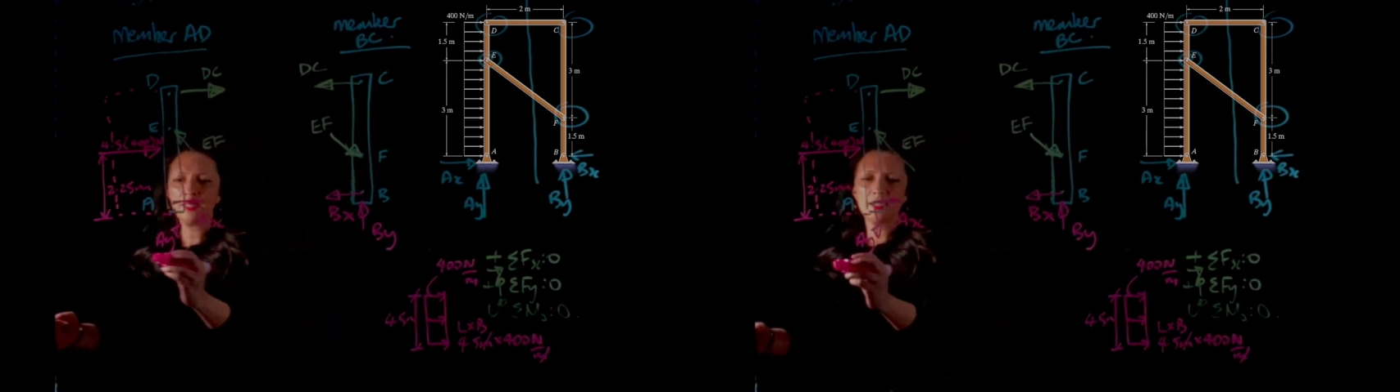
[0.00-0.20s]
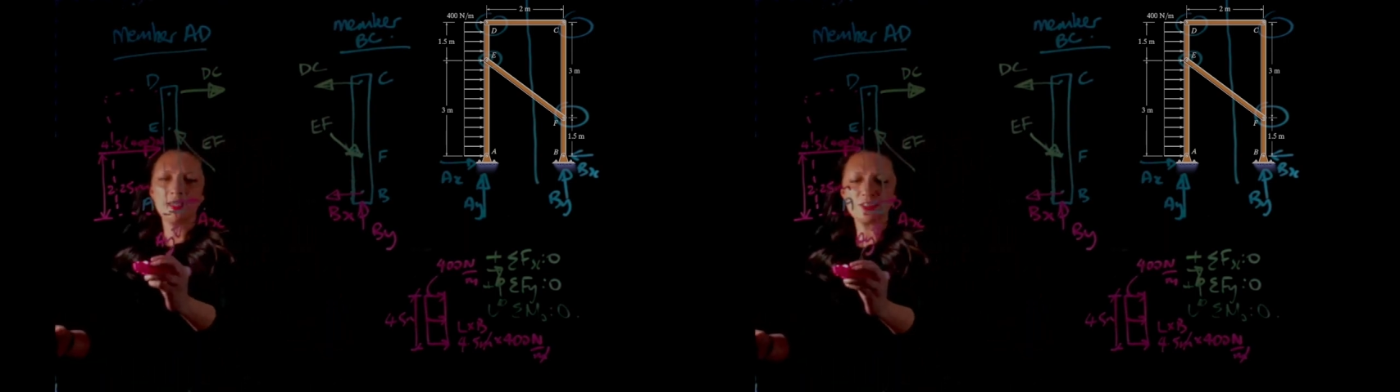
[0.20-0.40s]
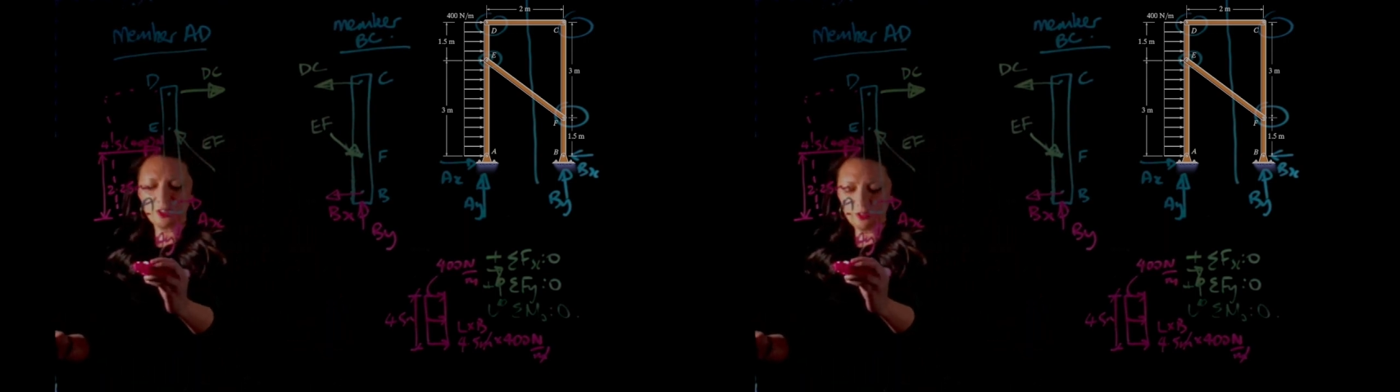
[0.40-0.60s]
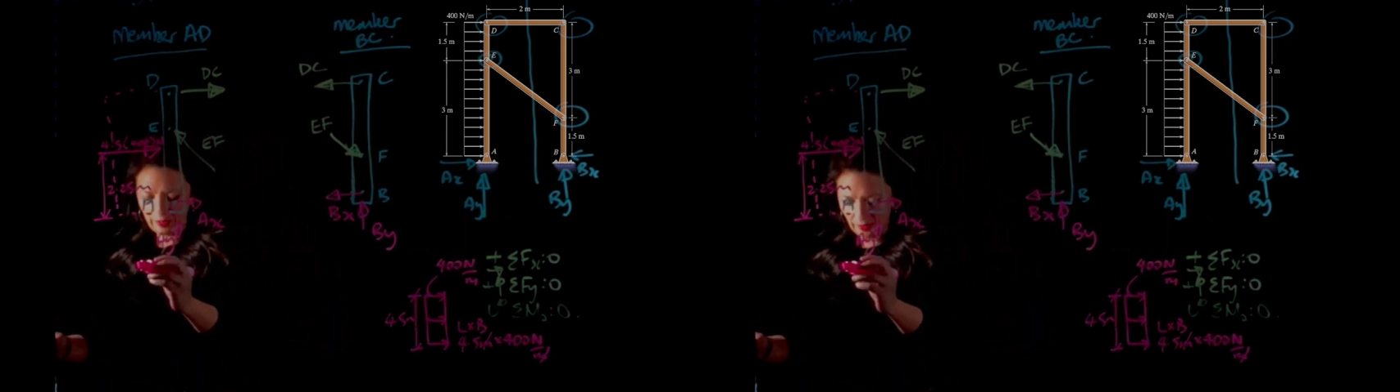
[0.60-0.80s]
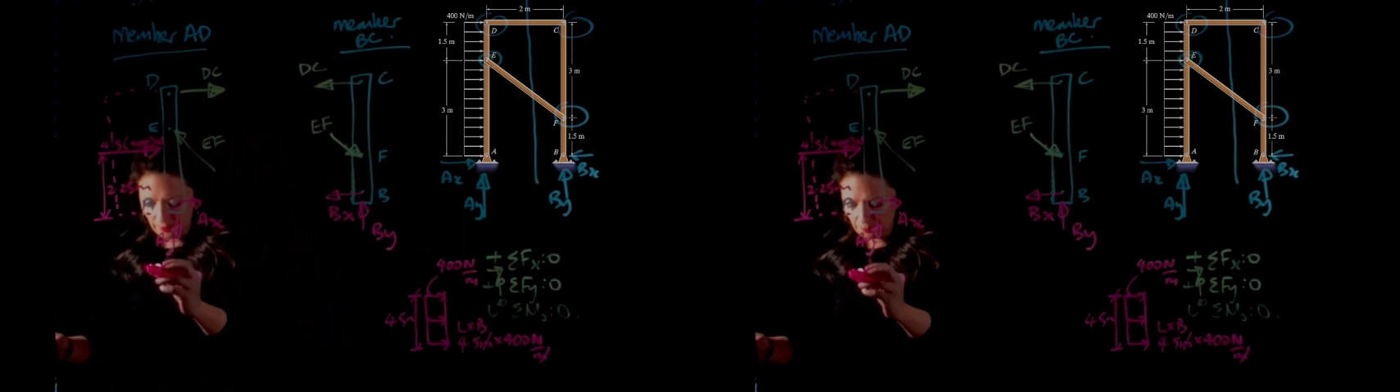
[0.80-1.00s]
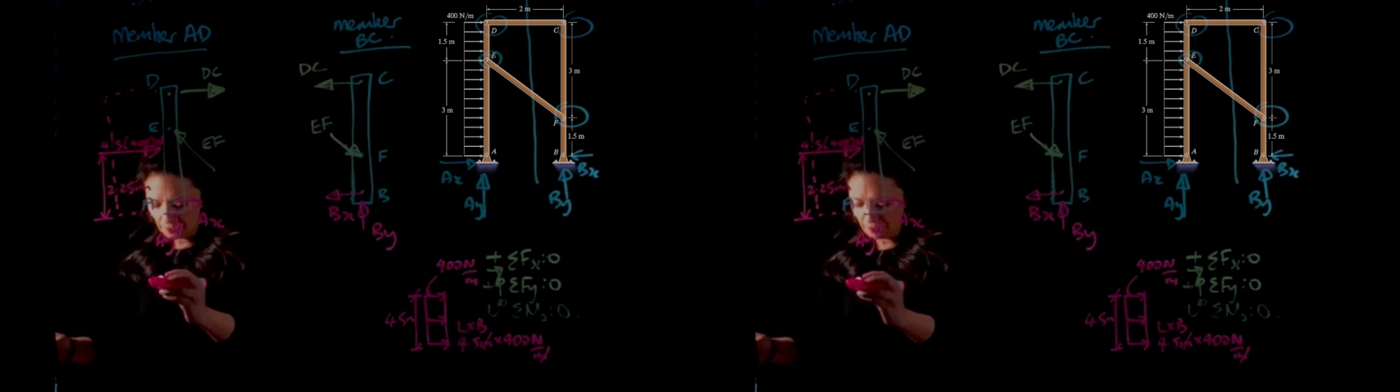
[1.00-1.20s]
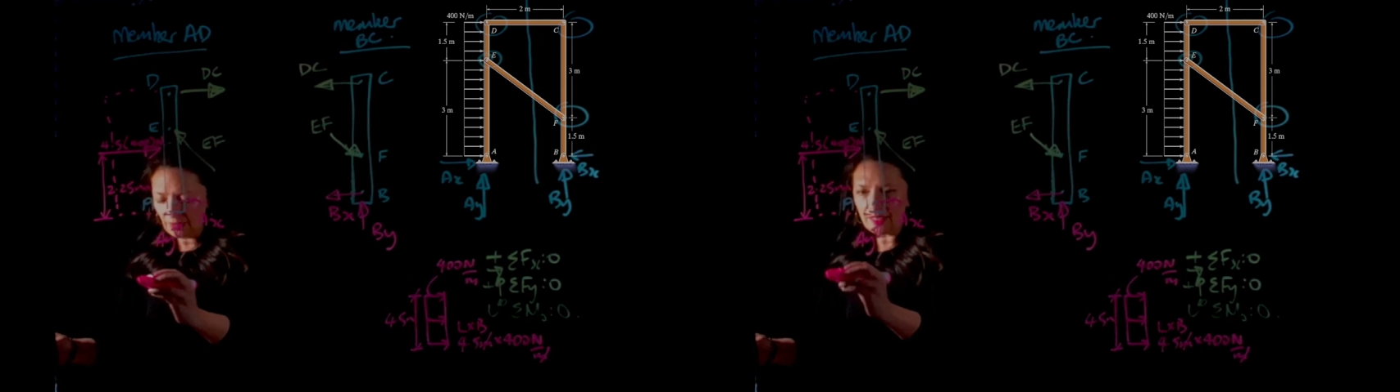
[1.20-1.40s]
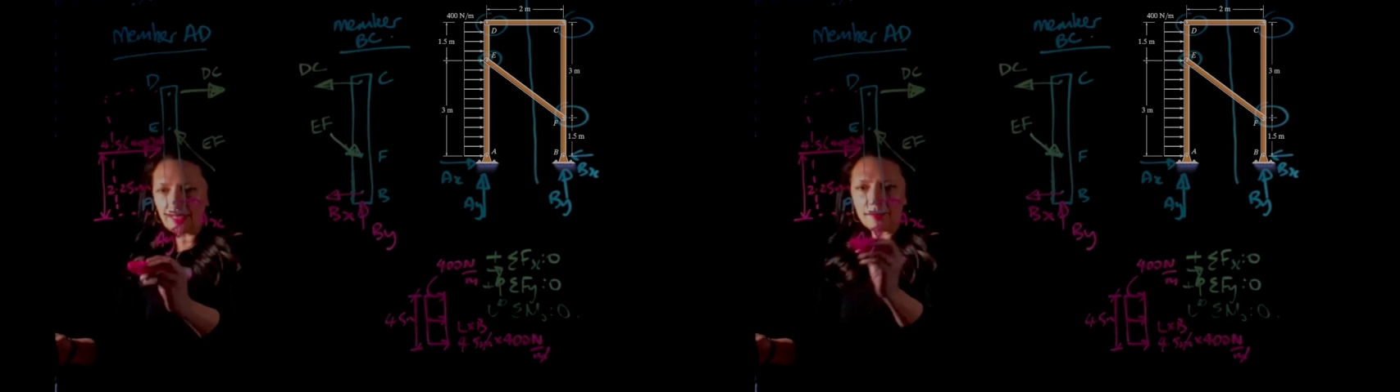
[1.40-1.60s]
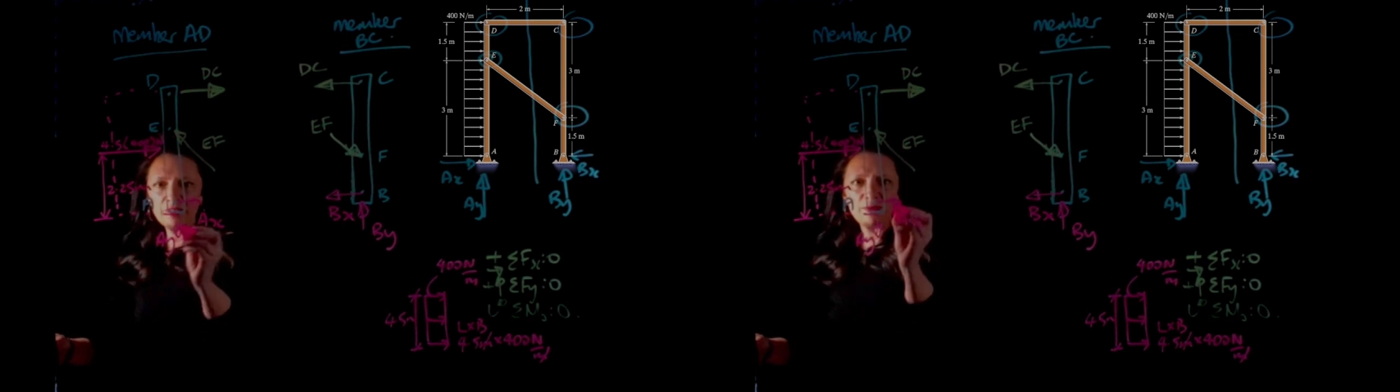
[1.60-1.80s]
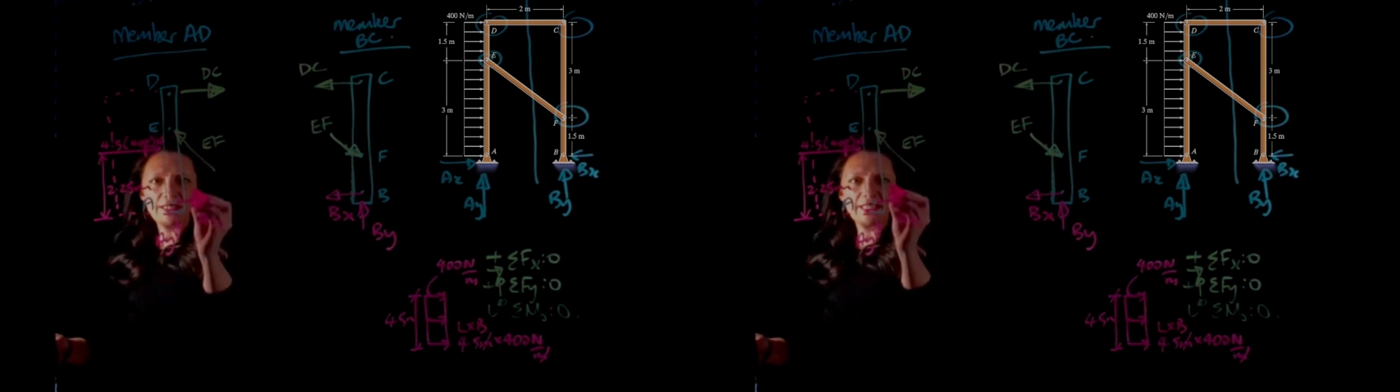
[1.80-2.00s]
solving. If
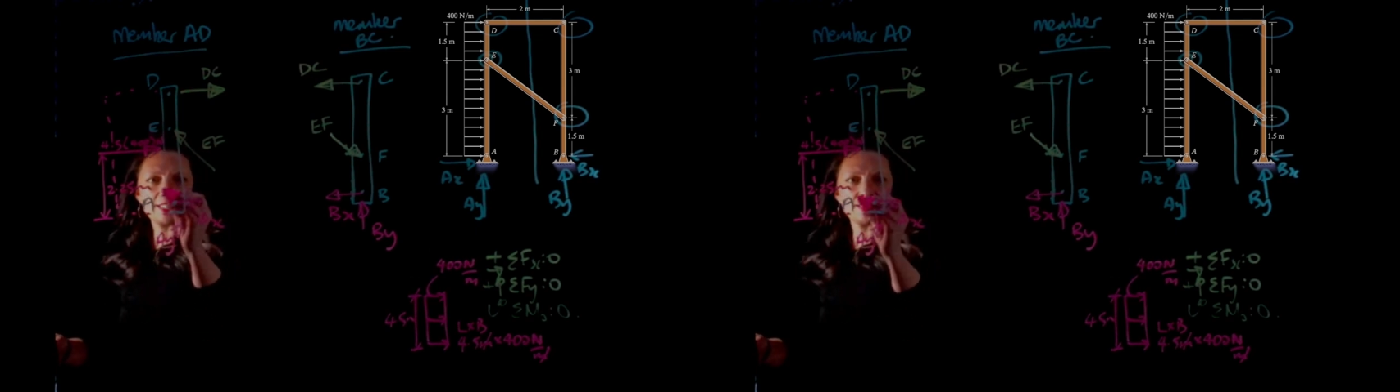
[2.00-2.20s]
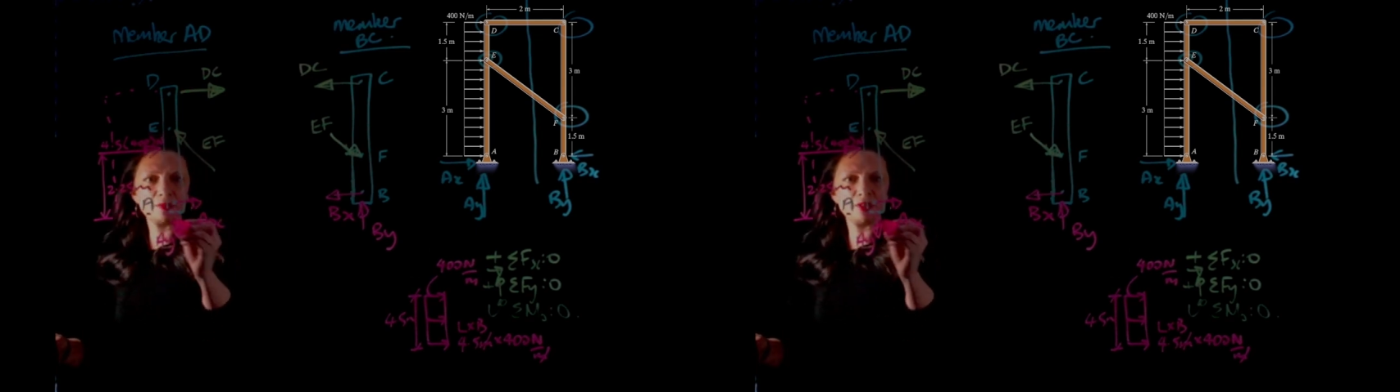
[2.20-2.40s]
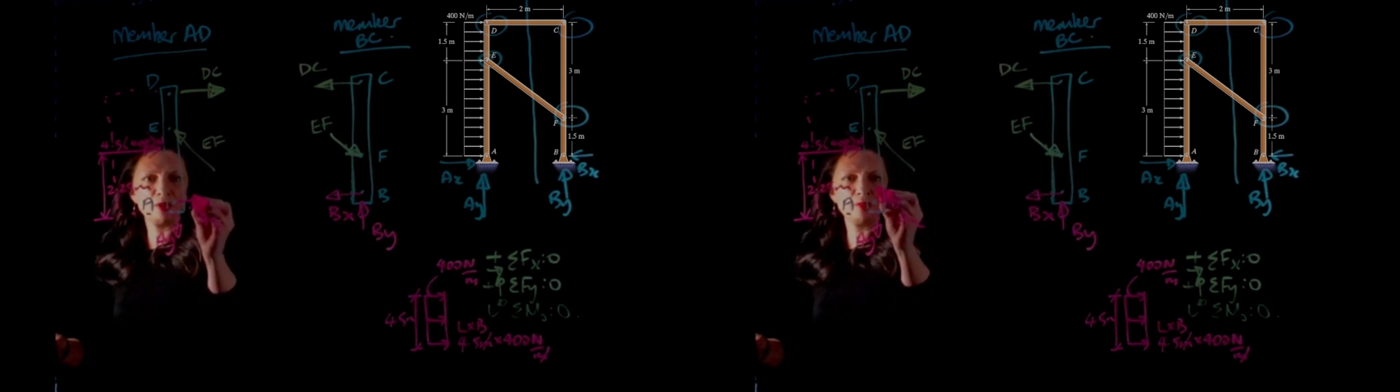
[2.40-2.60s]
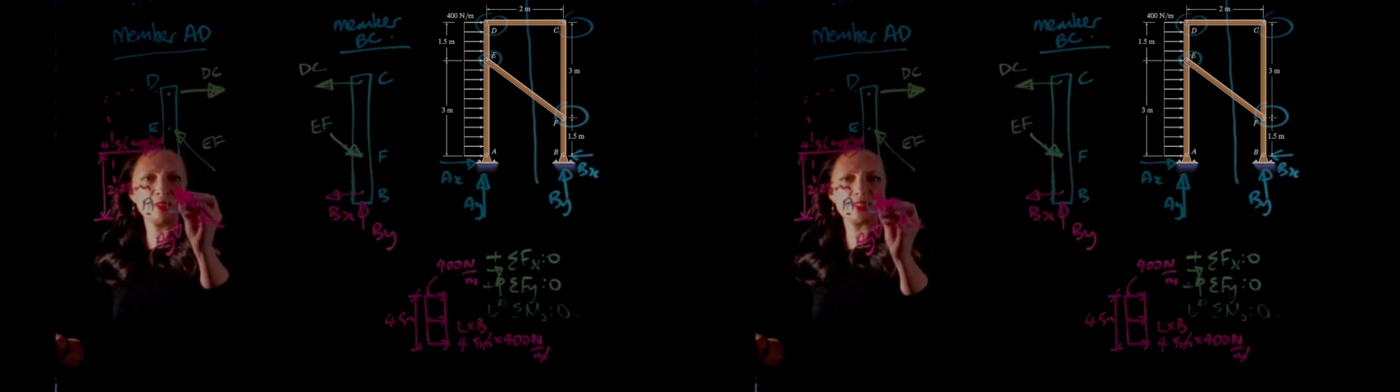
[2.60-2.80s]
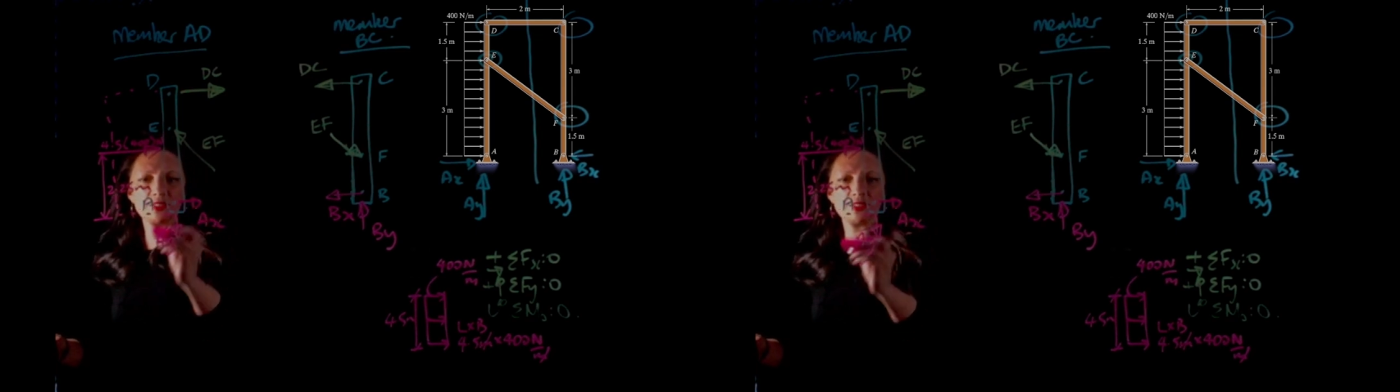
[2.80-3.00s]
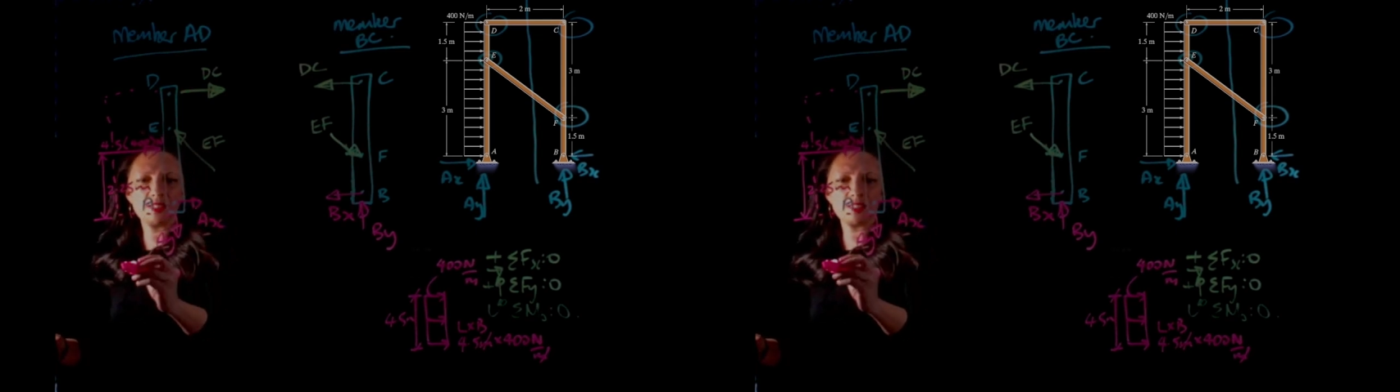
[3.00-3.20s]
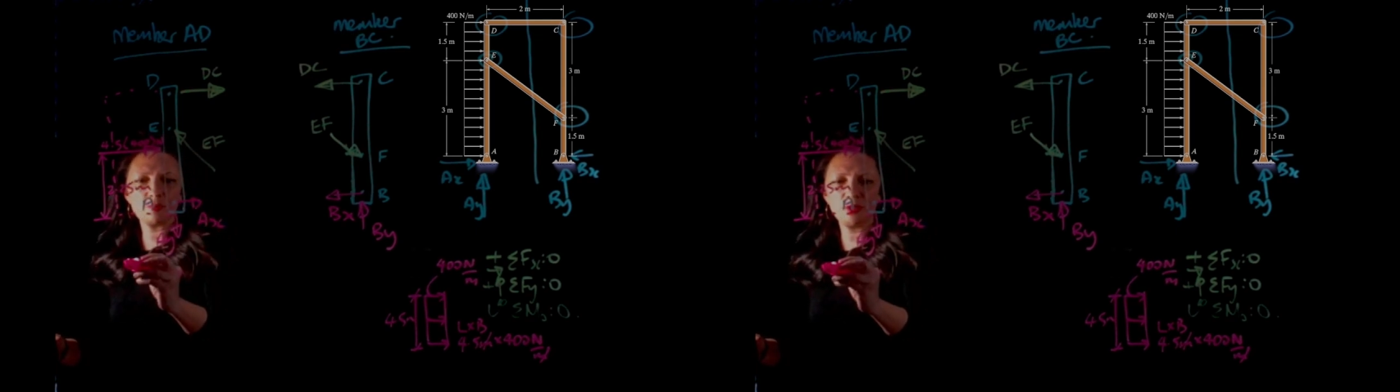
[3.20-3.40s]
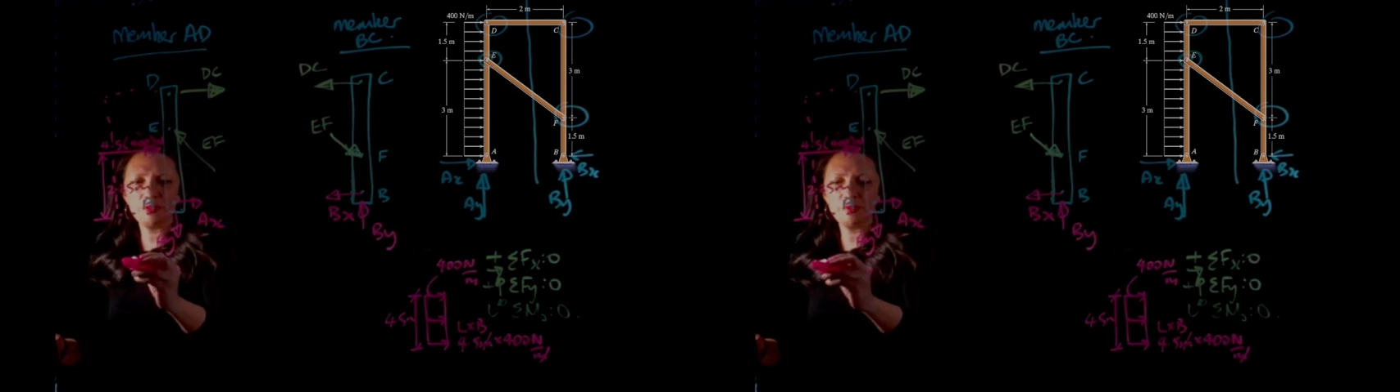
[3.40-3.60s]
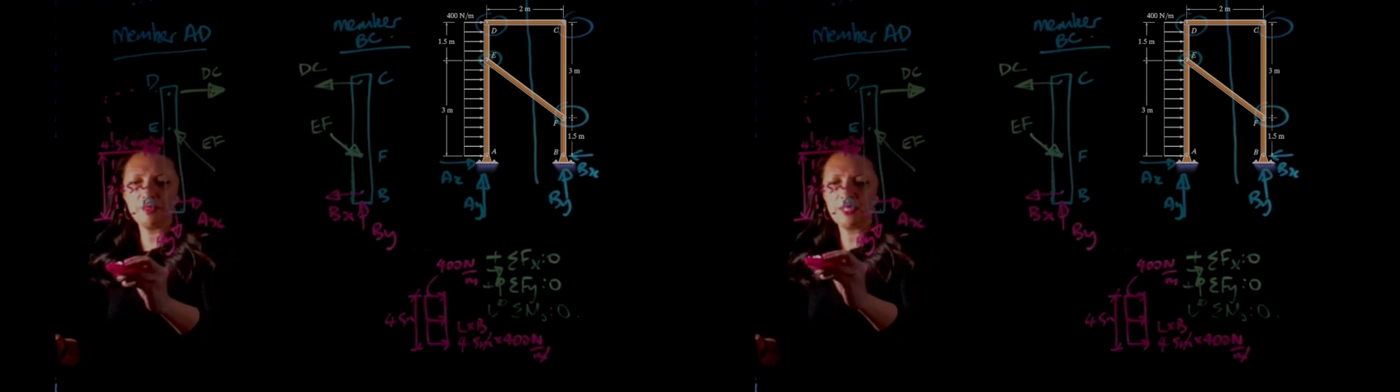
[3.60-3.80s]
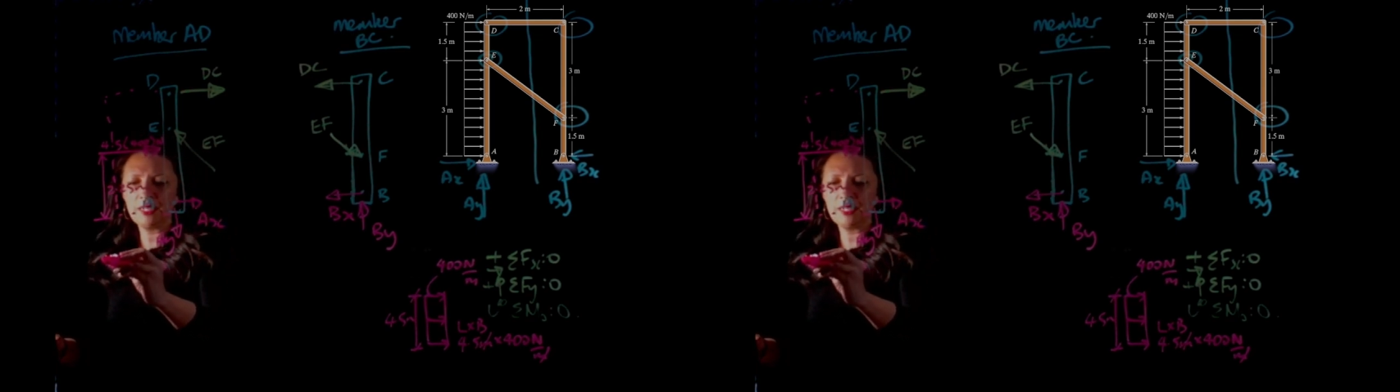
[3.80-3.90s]
we take some of the moments in this problem,